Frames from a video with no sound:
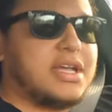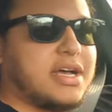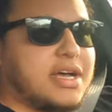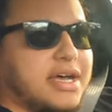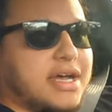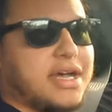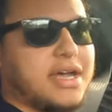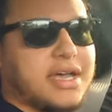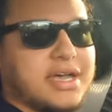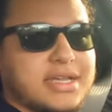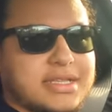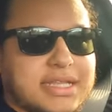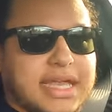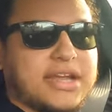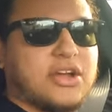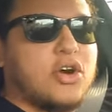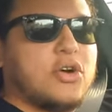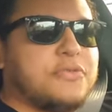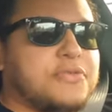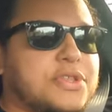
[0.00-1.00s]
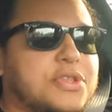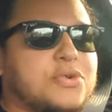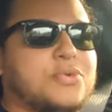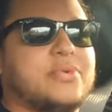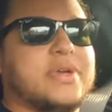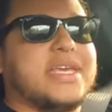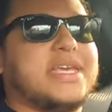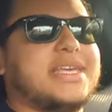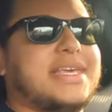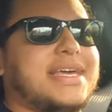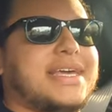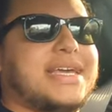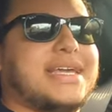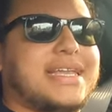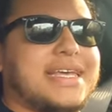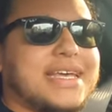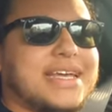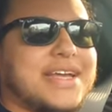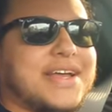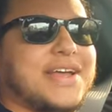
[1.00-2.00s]
uh, like over the
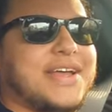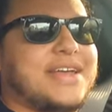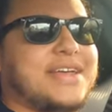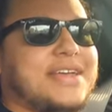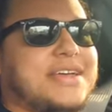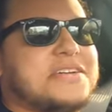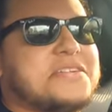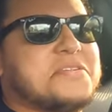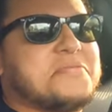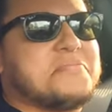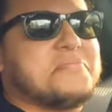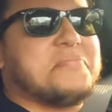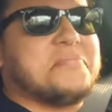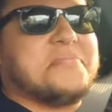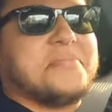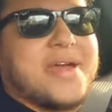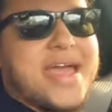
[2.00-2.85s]
weekend,